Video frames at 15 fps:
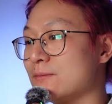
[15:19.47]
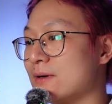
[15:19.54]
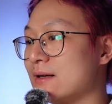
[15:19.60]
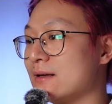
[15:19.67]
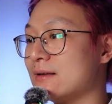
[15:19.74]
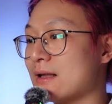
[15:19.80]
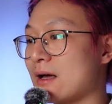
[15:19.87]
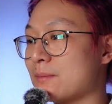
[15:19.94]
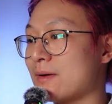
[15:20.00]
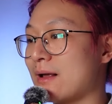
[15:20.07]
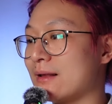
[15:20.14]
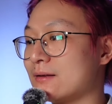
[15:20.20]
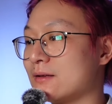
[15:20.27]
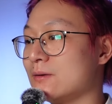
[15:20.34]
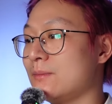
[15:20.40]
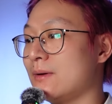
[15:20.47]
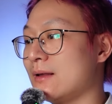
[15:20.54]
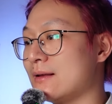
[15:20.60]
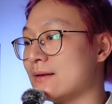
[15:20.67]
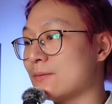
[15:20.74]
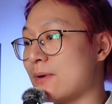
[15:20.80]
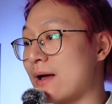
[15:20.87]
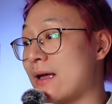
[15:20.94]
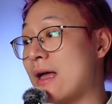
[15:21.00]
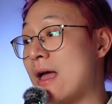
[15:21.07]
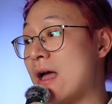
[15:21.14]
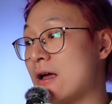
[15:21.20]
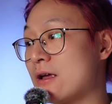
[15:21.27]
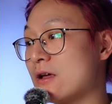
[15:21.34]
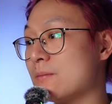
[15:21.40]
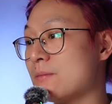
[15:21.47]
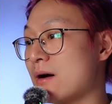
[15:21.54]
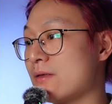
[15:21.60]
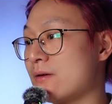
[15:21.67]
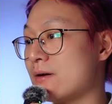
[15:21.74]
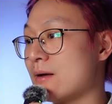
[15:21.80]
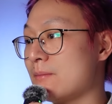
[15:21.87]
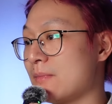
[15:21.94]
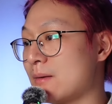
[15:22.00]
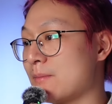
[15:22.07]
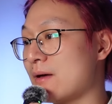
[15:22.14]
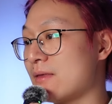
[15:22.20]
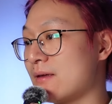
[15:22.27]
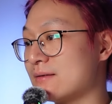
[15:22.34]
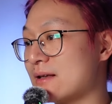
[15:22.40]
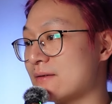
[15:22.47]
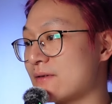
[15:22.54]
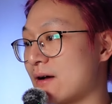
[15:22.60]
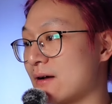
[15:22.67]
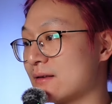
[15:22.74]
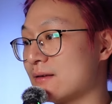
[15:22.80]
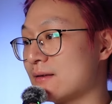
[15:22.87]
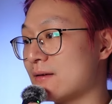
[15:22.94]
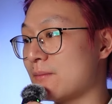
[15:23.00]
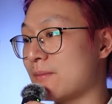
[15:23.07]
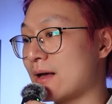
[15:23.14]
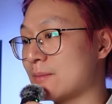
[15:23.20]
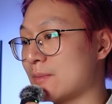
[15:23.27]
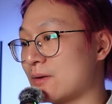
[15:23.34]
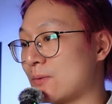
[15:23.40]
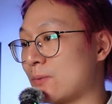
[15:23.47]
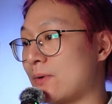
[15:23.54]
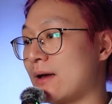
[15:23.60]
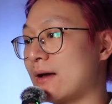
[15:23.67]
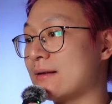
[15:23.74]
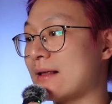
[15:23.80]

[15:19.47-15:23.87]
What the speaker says: We did not plan to be this way, your mother and me, but things have gotten so bad between.